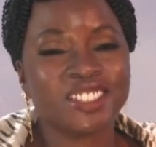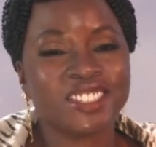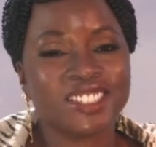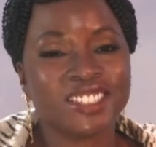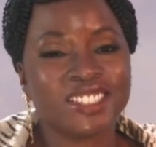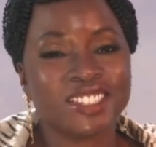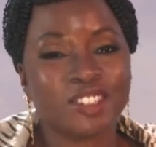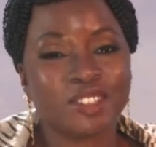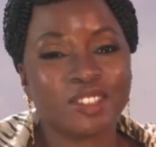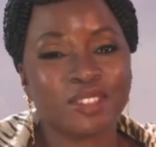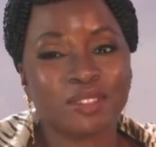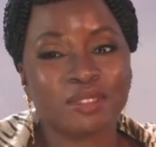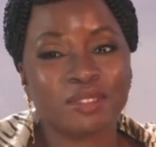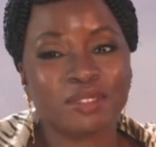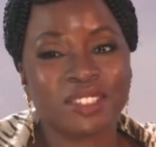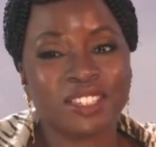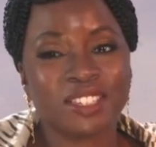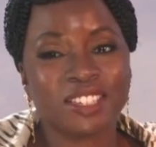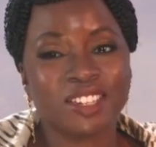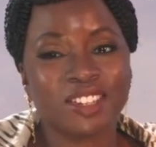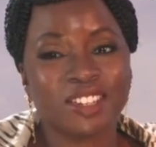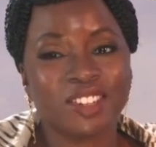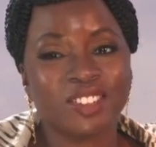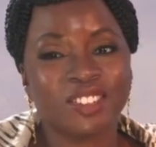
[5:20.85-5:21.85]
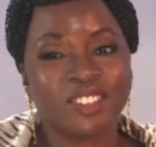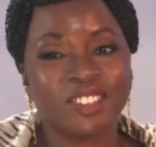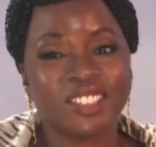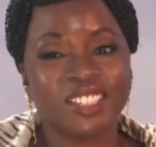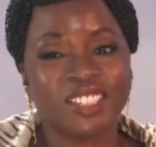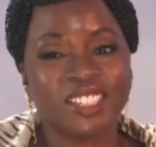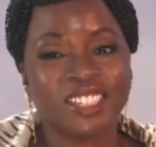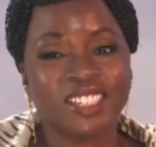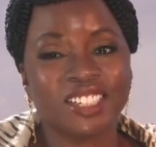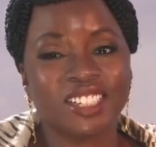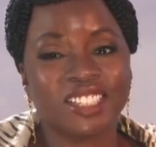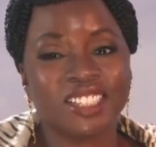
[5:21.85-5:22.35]
And so, you know,
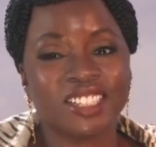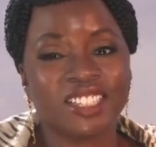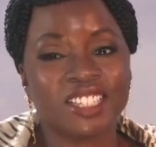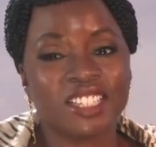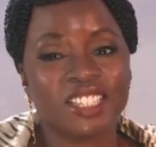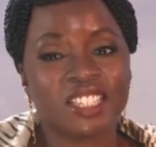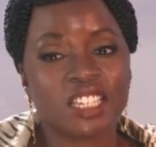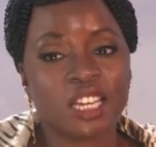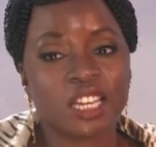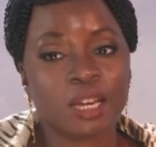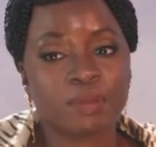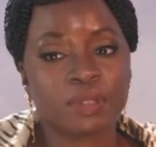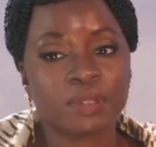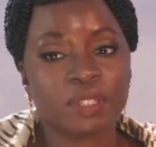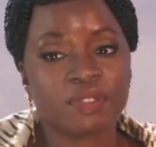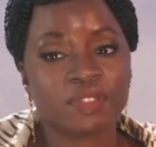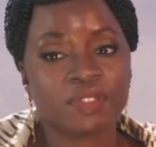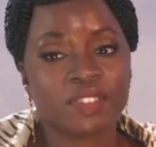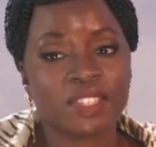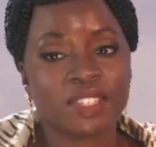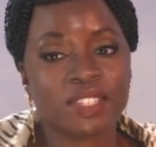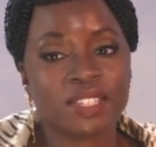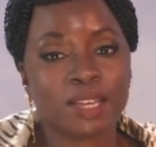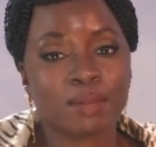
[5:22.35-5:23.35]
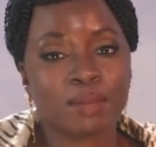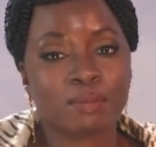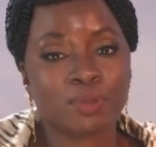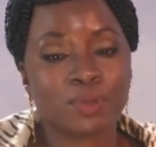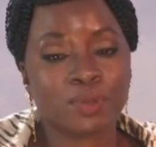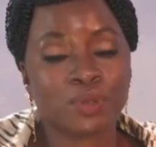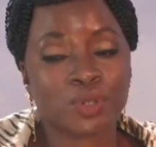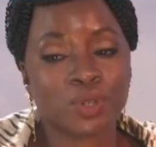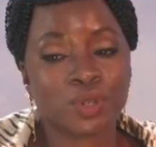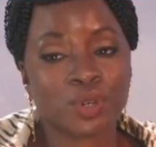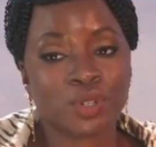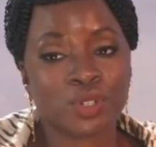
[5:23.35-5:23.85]
these types of
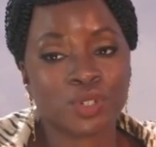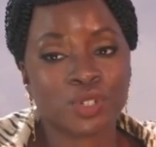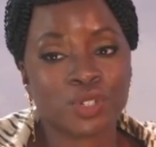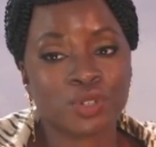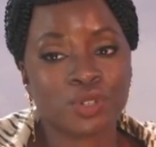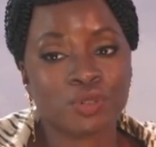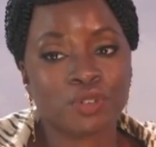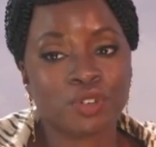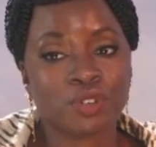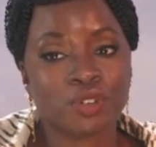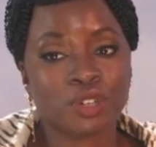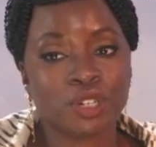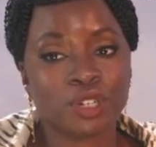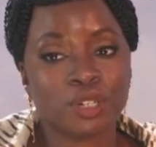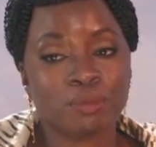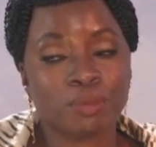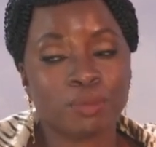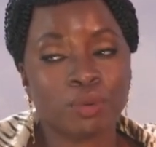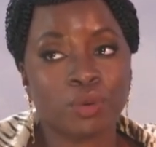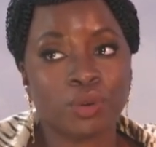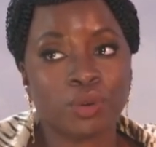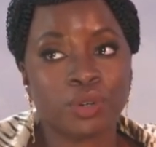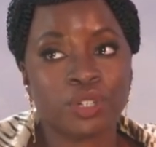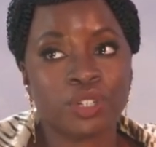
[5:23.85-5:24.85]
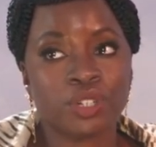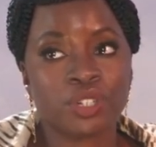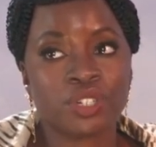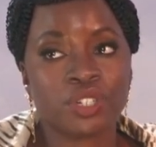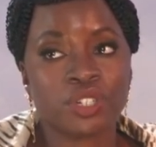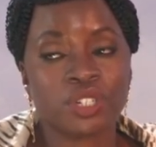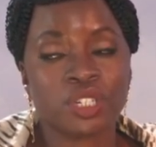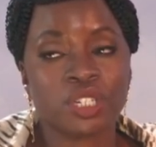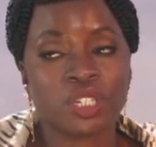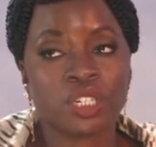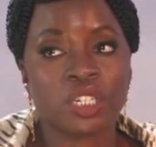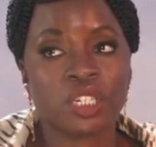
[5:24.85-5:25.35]
examples are still very important